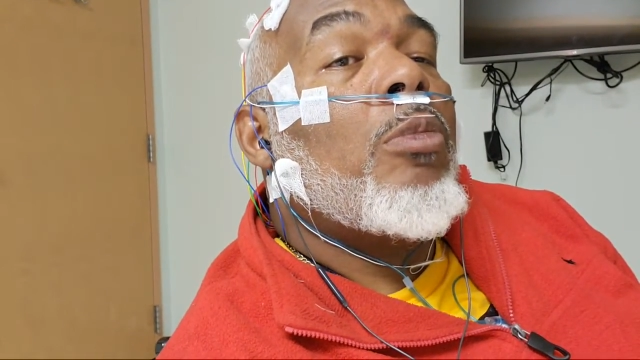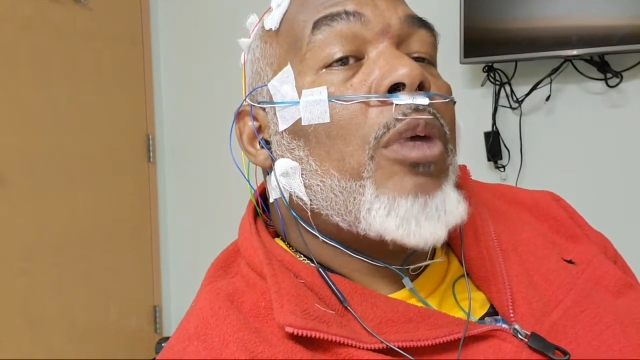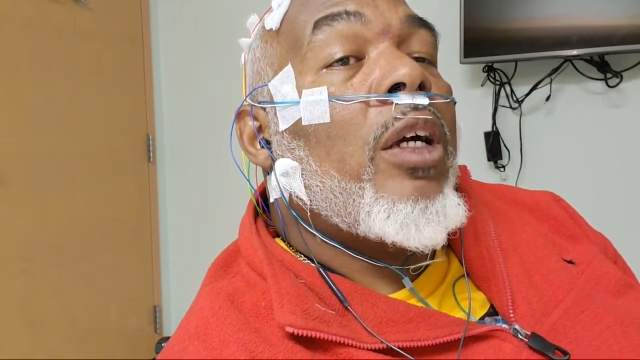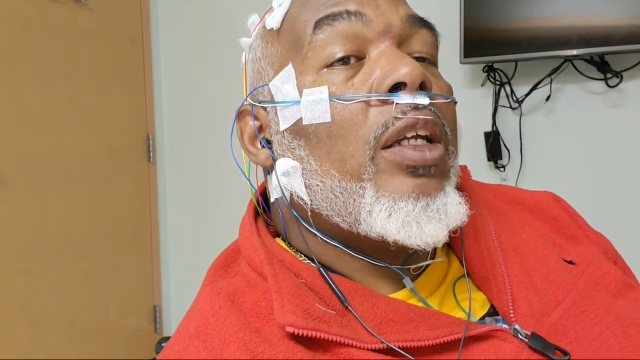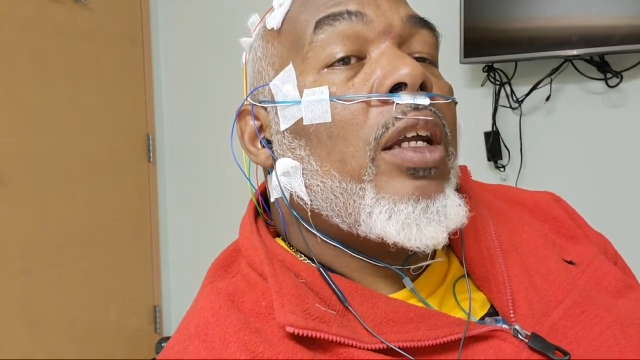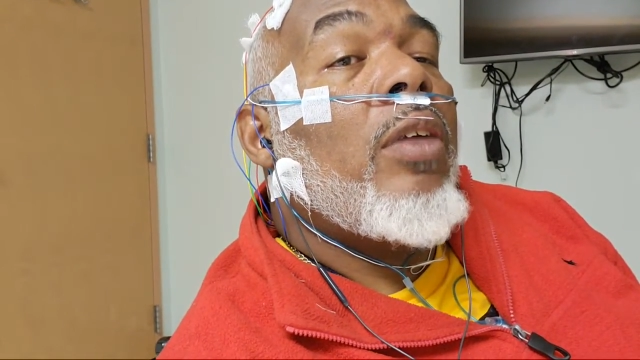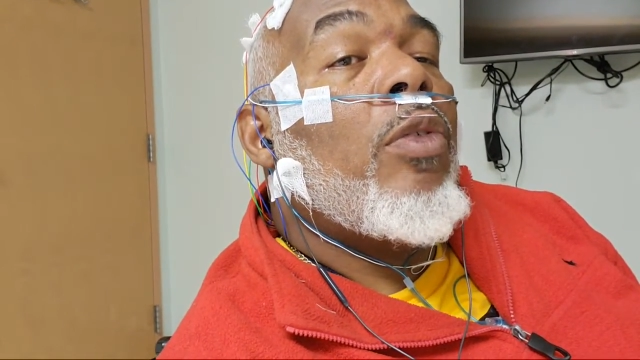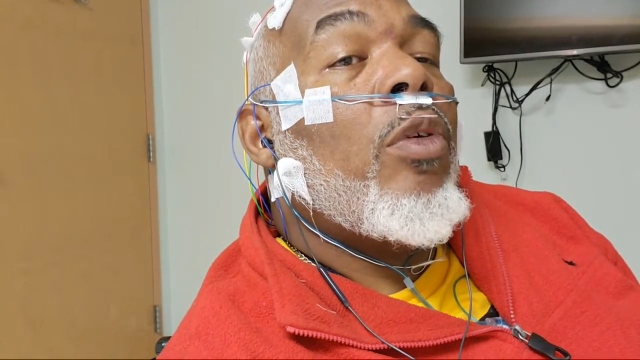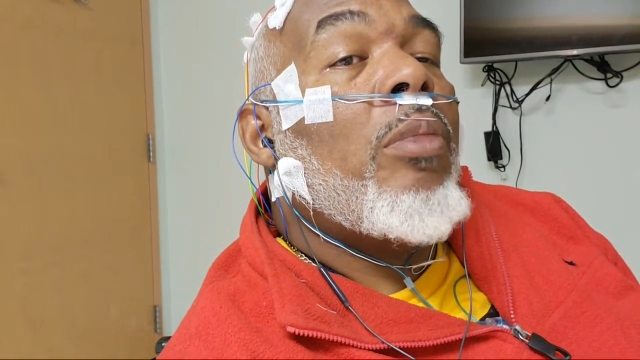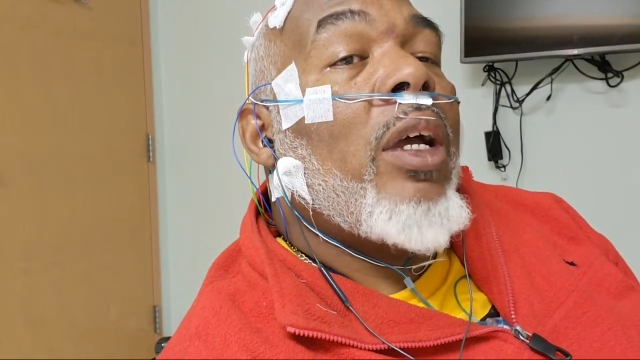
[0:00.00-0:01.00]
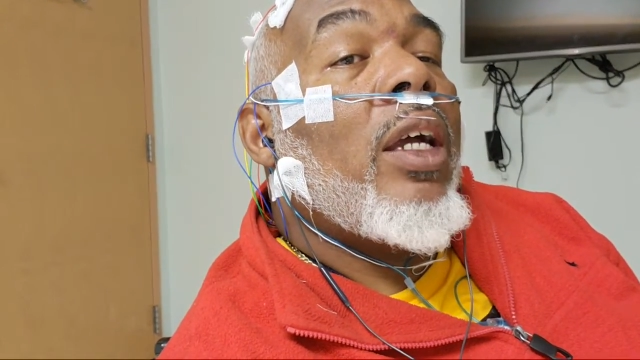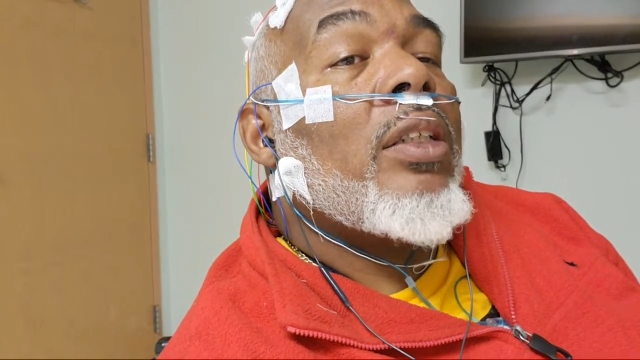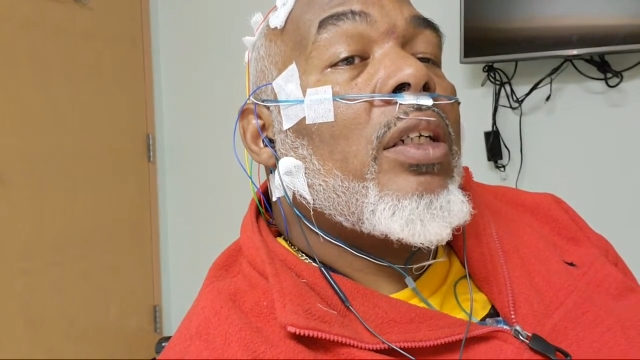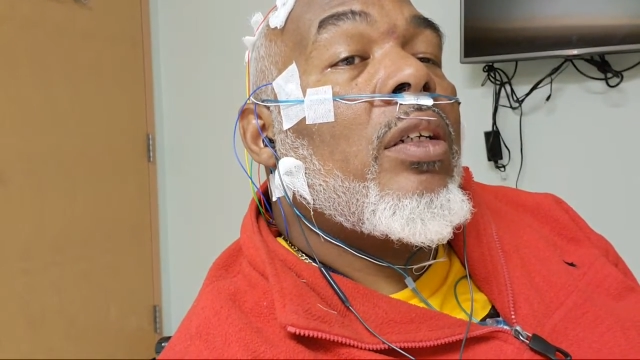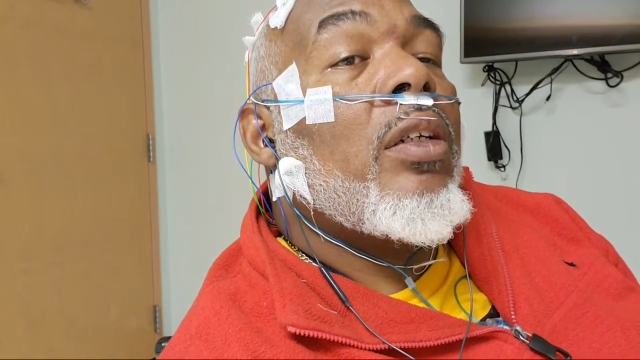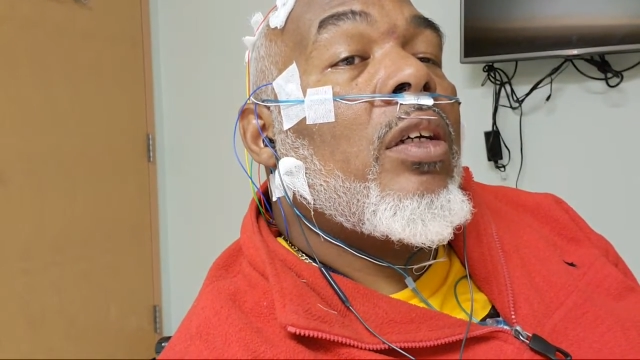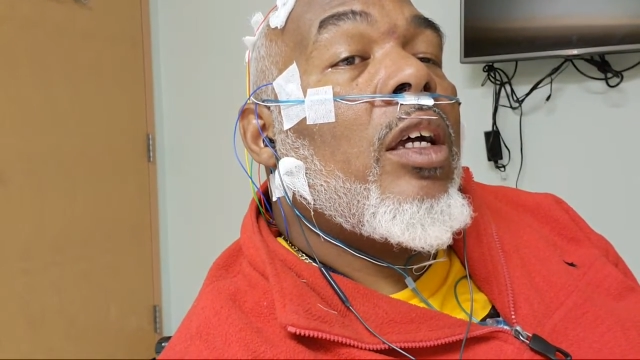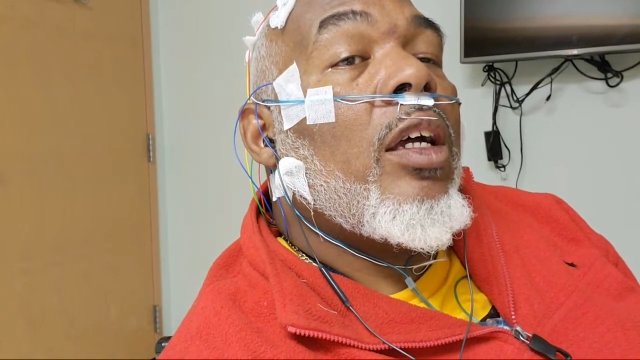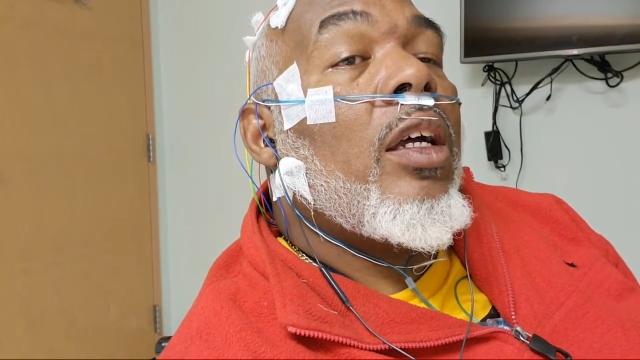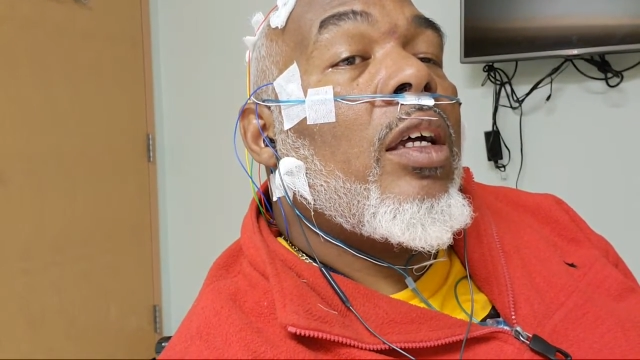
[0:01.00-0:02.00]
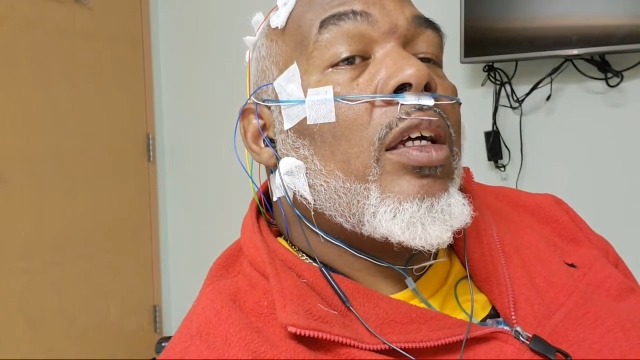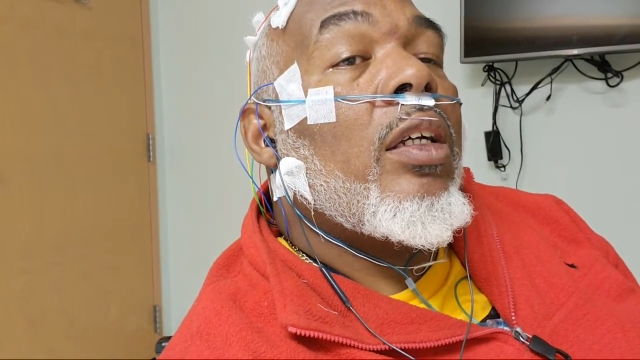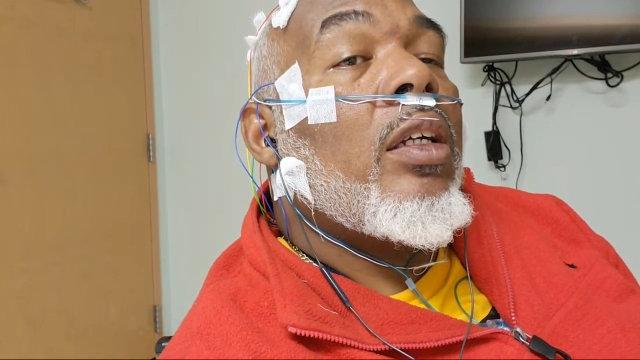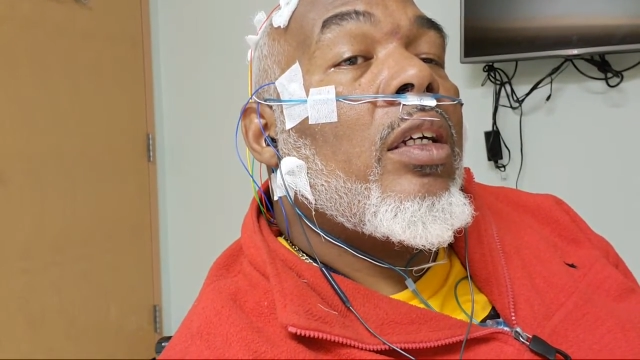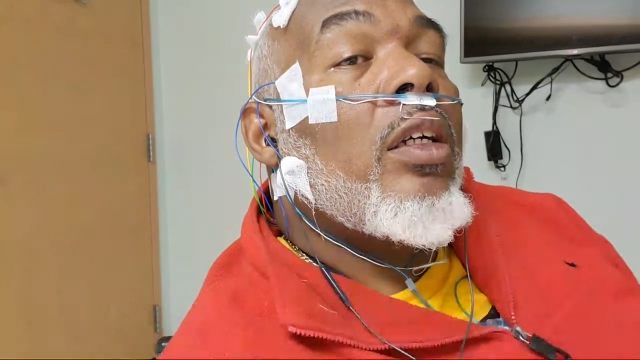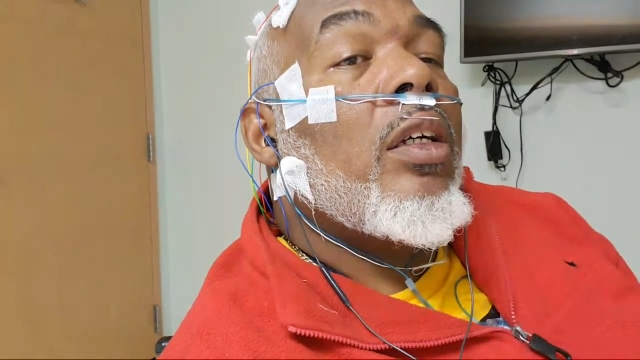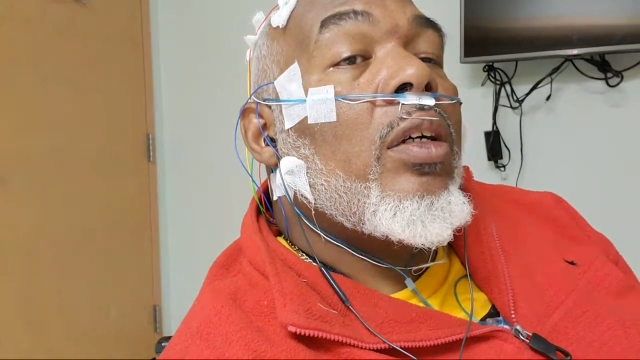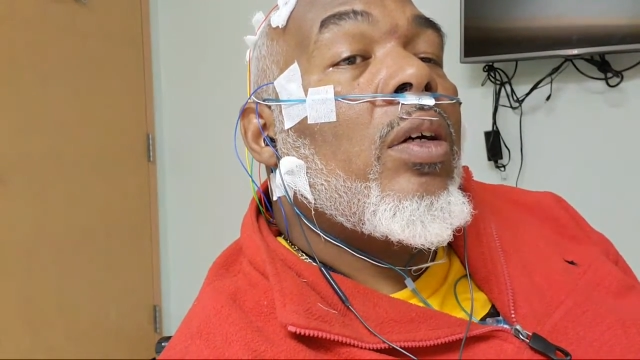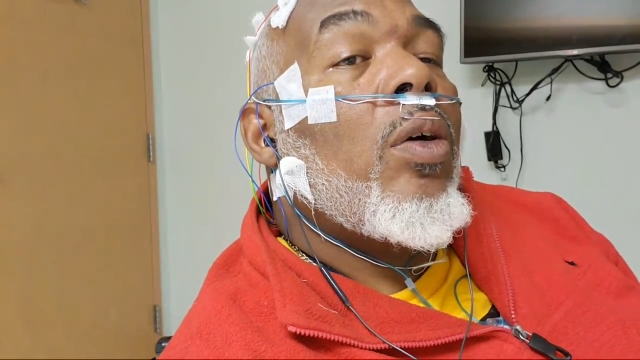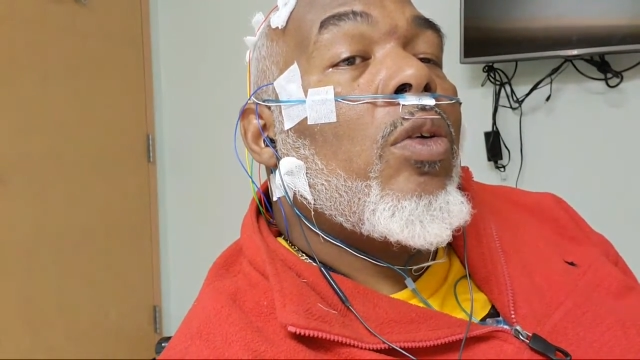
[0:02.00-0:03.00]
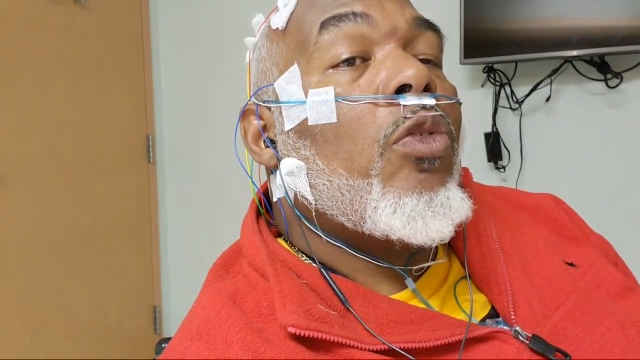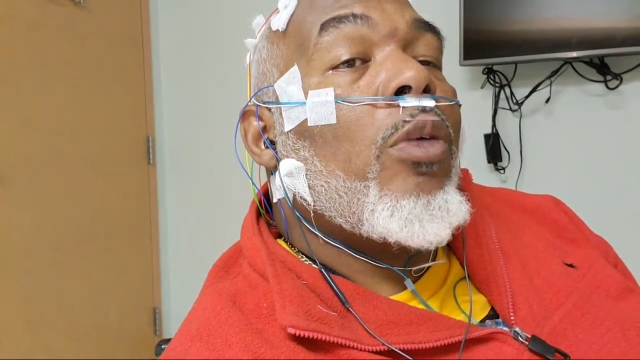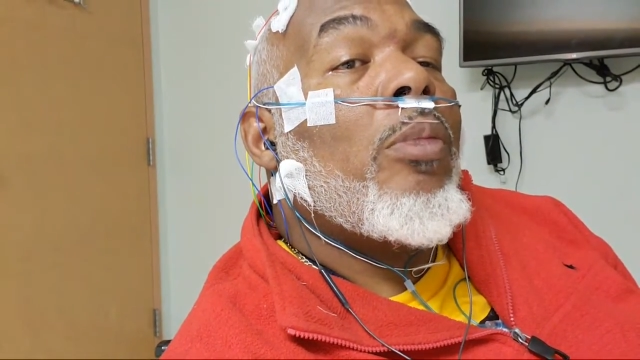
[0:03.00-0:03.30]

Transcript: my 94 Max and uh, 03